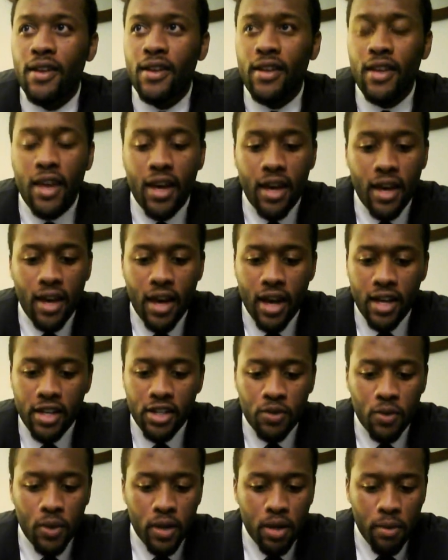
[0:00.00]

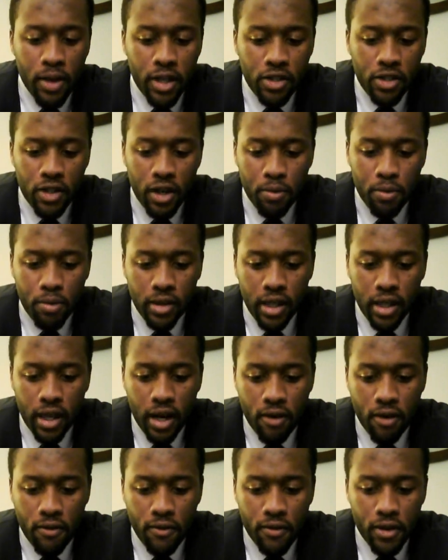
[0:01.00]
just wanted to make sure I put that
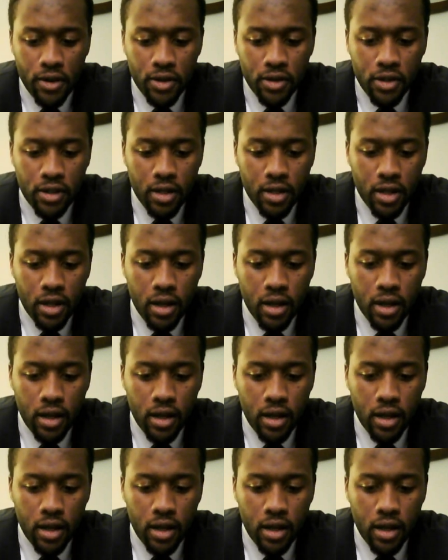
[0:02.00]
out first.